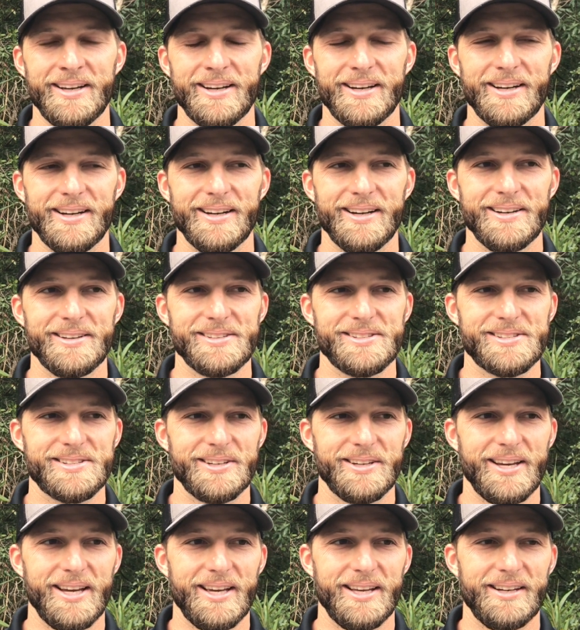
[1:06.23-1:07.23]

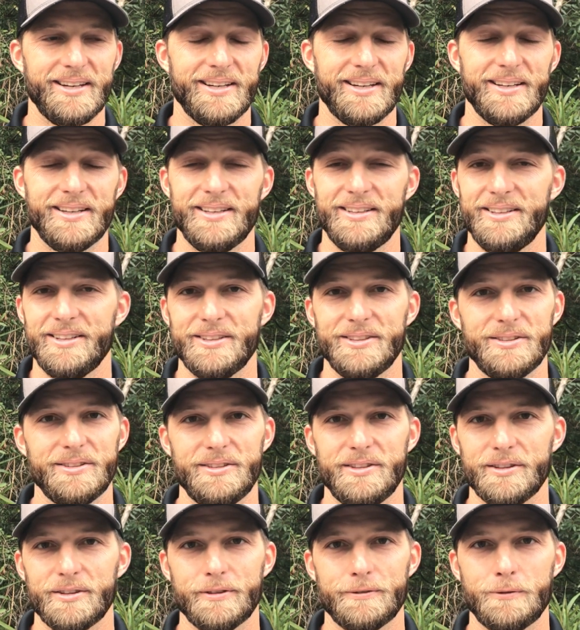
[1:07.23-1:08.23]

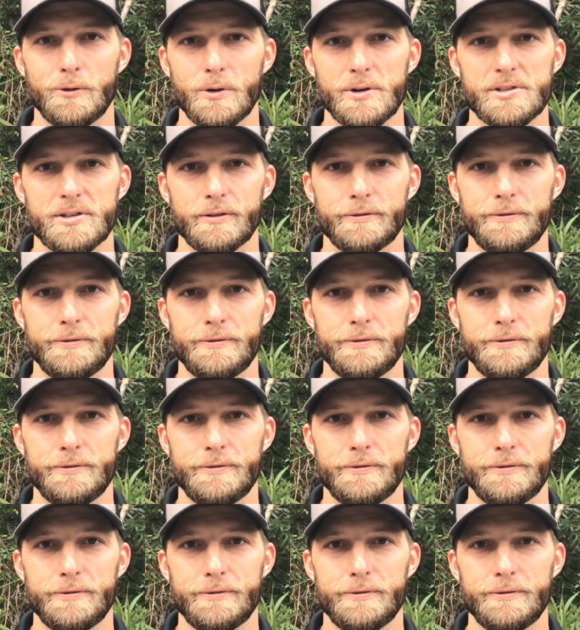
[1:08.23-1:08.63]
The forests